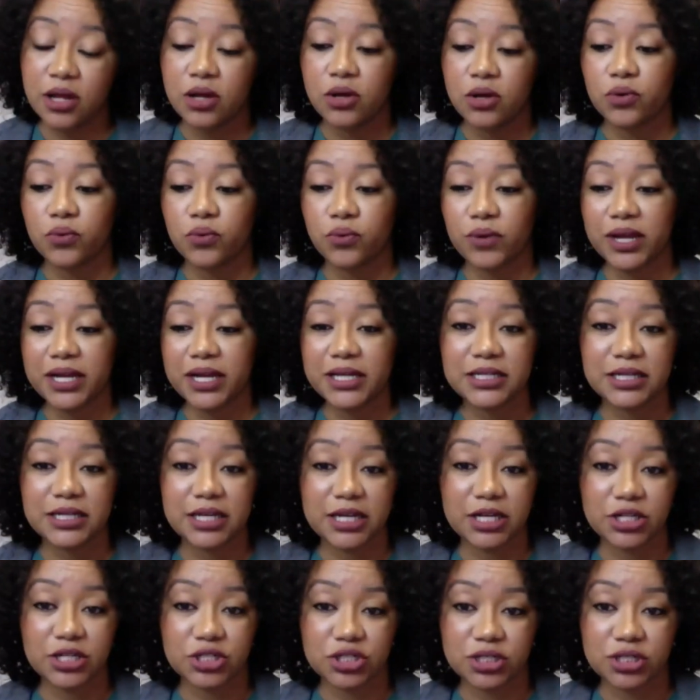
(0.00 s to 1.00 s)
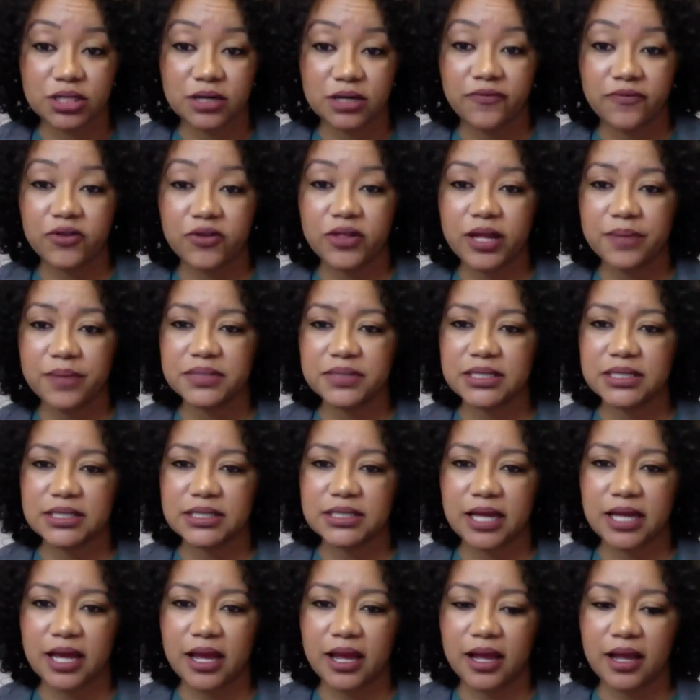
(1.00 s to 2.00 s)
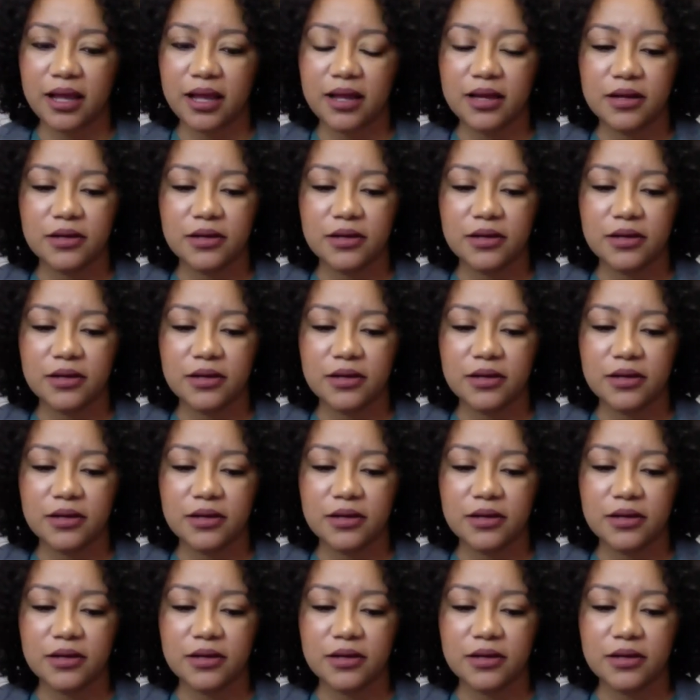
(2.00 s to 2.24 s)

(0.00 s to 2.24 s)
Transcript: reteach for them to say,